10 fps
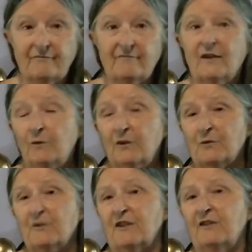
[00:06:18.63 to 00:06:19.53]
which
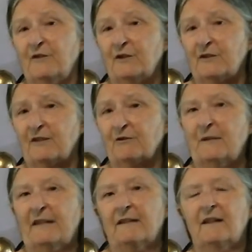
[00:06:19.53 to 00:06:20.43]
was confusing for
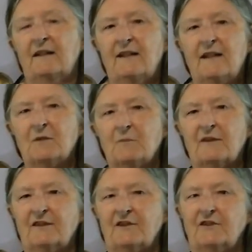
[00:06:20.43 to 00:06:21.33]
me
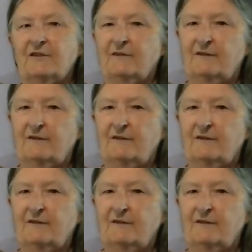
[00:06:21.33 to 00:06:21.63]
because